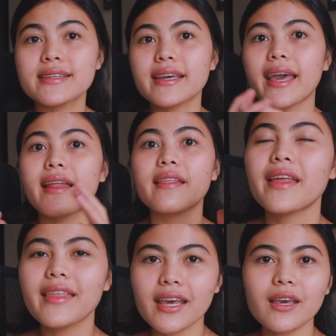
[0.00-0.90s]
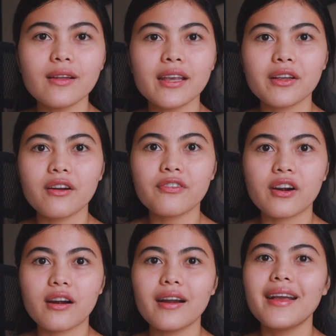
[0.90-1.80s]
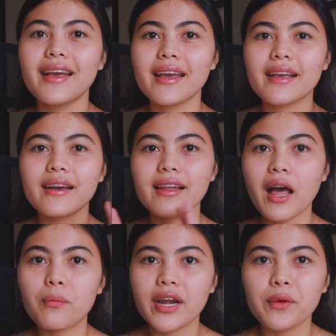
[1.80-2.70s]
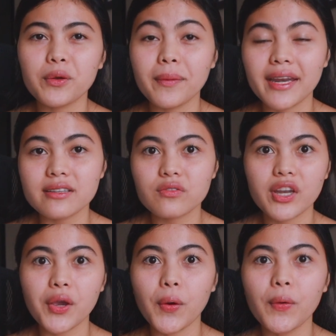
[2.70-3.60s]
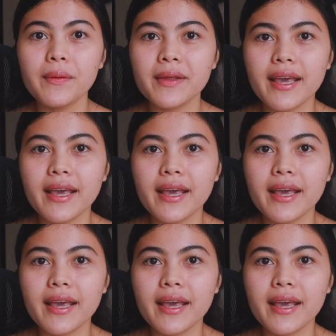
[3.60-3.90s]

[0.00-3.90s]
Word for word: Again, thank you, Linjer, for collaborating with me in this video.